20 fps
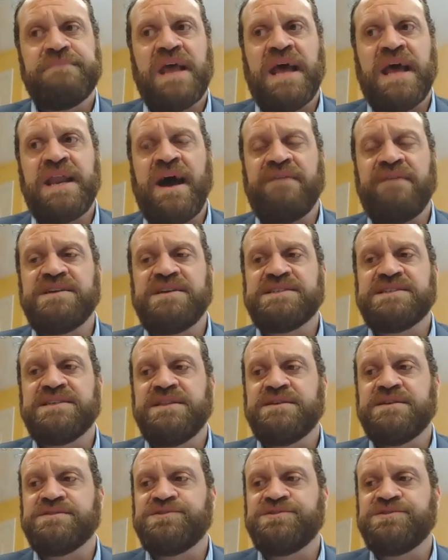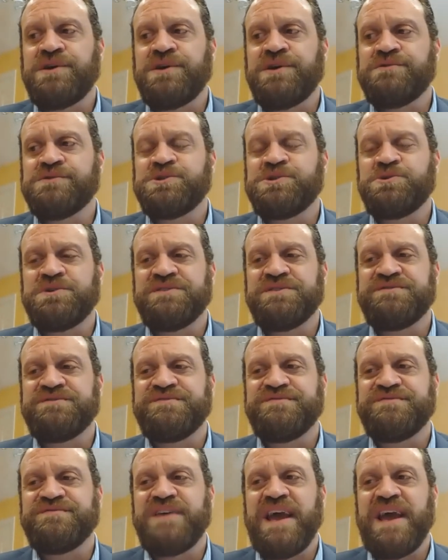And obviously there's no sort
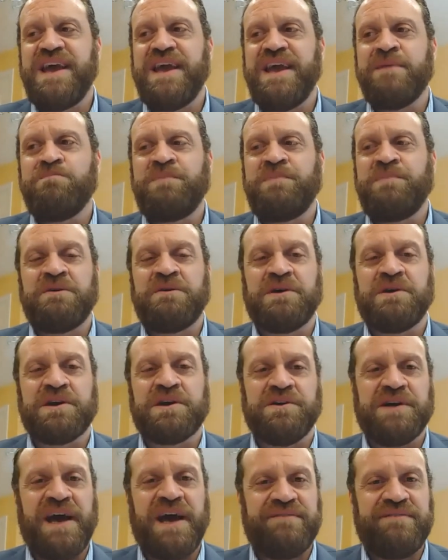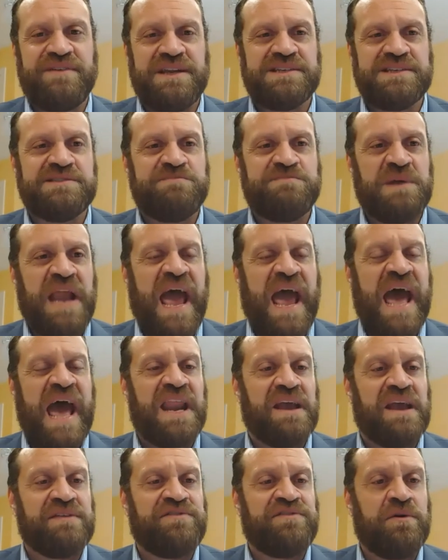of empirical evidence, but
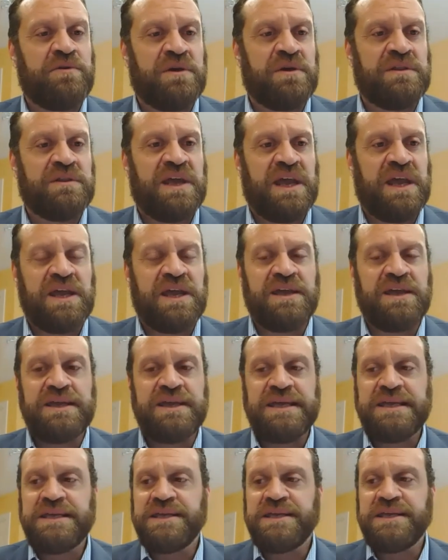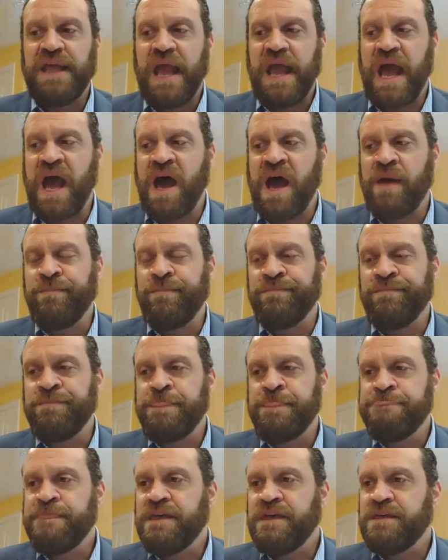anecdotally, a
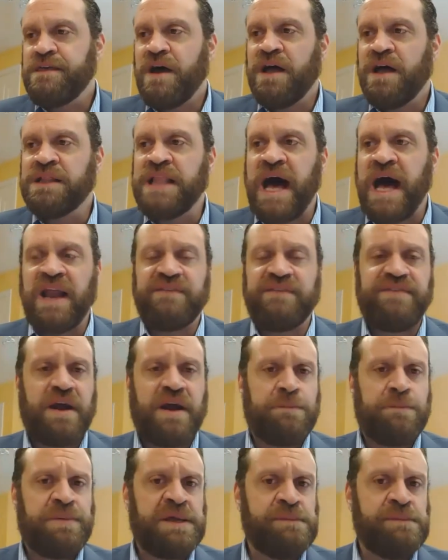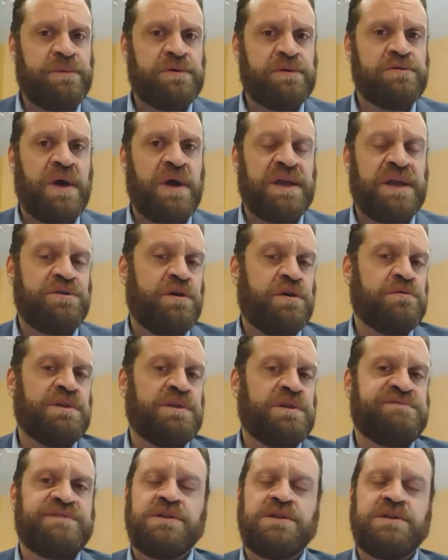lot of our people who I know
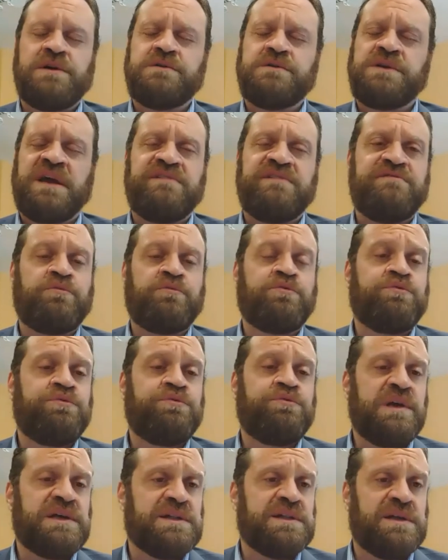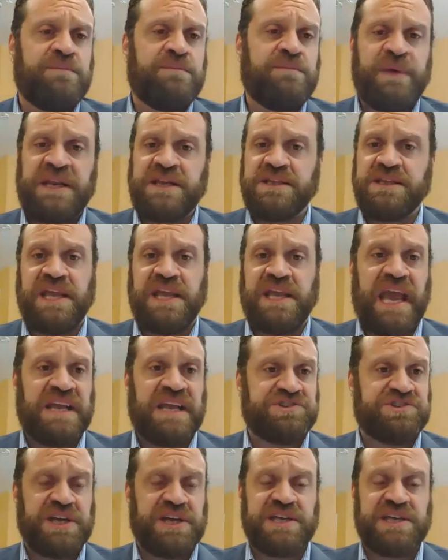live alone have really been
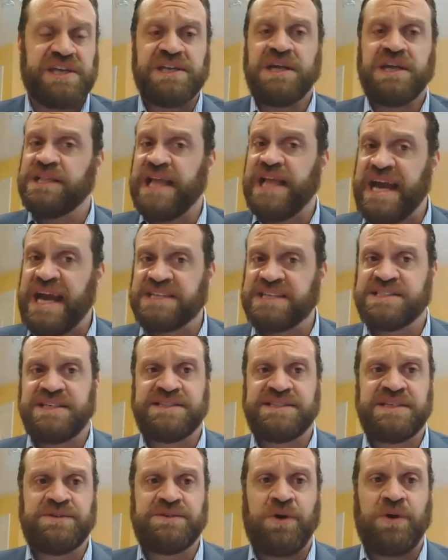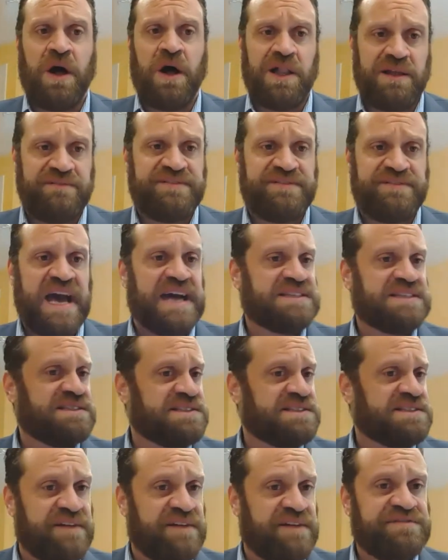engaging in classes and all of that
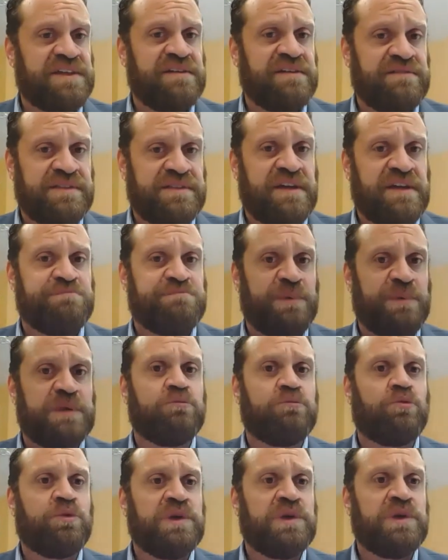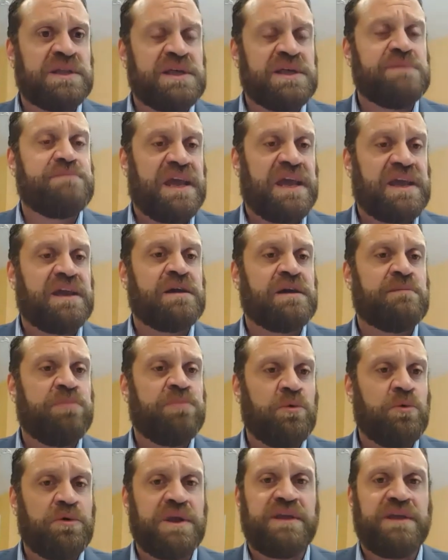stuff. They've been really making a
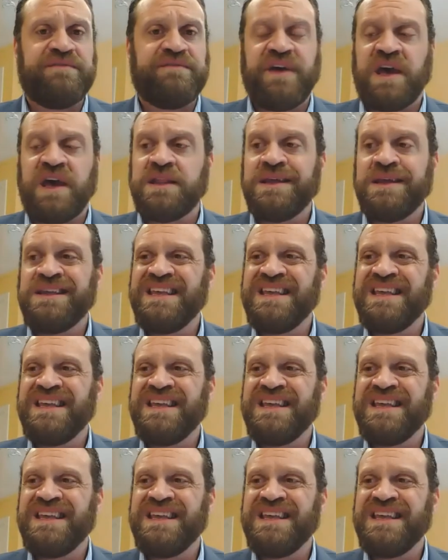point of it.